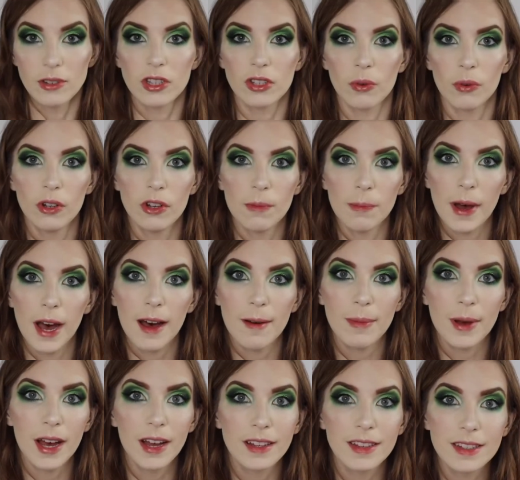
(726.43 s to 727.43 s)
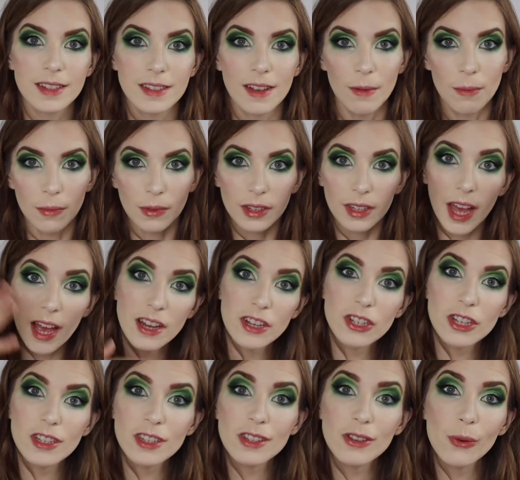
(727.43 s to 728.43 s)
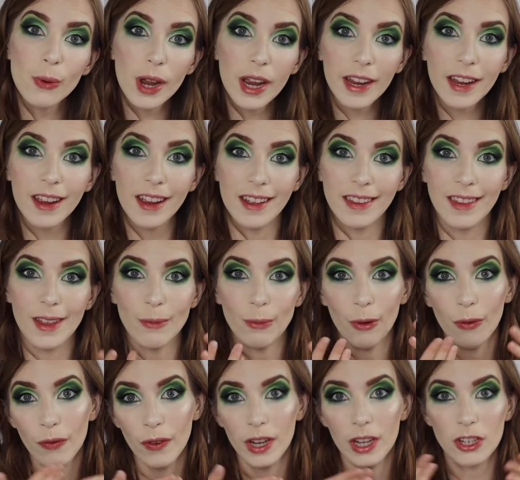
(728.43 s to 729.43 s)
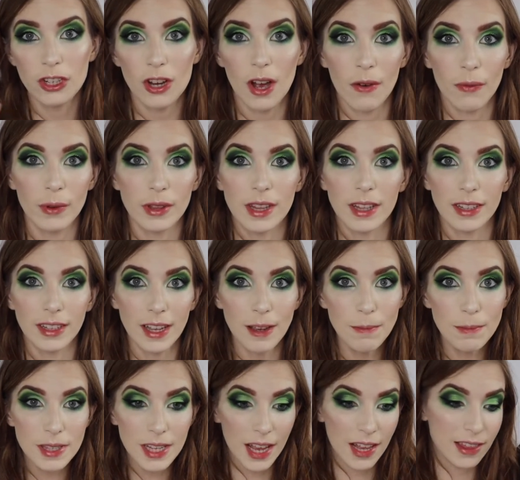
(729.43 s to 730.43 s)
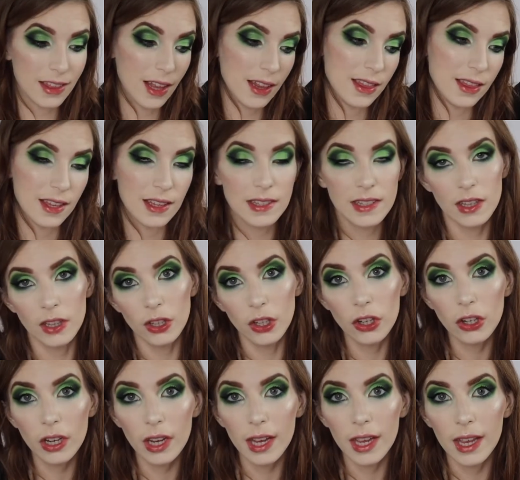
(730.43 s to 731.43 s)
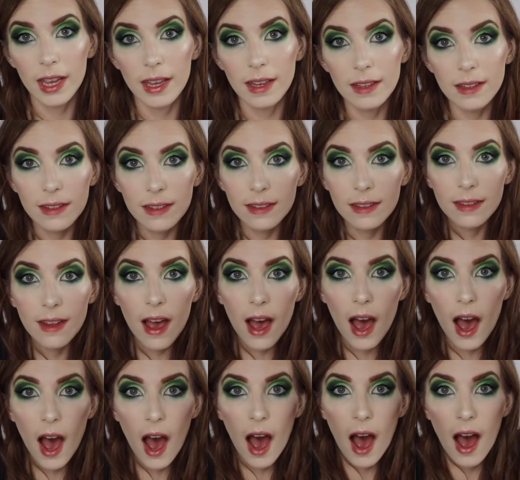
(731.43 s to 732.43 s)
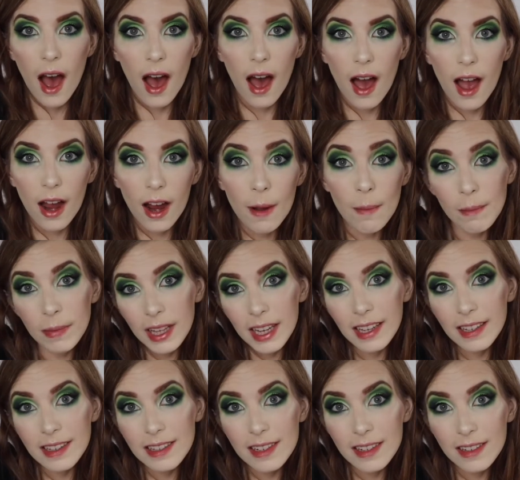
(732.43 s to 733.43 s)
just going to pop on some lashes quick and then we'll finish off with the lips and then this look is complete.